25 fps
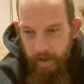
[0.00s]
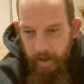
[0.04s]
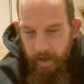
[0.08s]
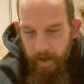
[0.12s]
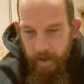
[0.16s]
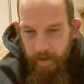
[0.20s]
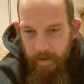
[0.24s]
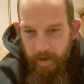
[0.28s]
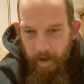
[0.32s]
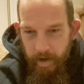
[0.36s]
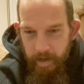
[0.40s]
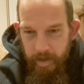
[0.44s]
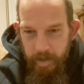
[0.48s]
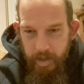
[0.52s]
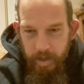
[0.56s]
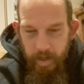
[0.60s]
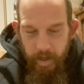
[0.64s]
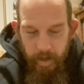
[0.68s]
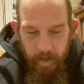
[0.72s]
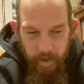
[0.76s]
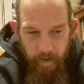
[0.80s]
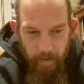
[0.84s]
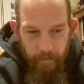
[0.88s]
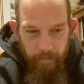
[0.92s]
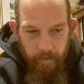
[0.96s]
intelligent
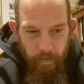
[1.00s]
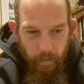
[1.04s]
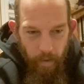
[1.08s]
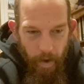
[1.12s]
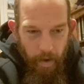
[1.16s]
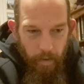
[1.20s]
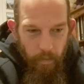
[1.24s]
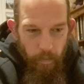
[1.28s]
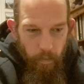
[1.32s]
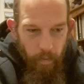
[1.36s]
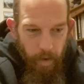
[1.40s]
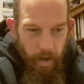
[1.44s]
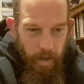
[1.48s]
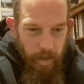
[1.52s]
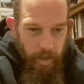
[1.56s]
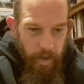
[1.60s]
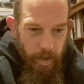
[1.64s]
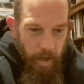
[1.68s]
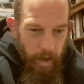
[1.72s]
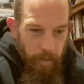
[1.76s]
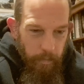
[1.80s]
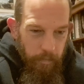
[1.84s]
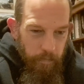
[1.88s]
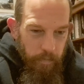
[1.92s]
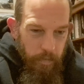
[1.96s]
enough to outwit
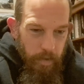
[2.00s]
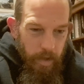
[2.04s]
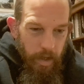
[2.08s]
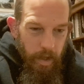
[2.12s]
them.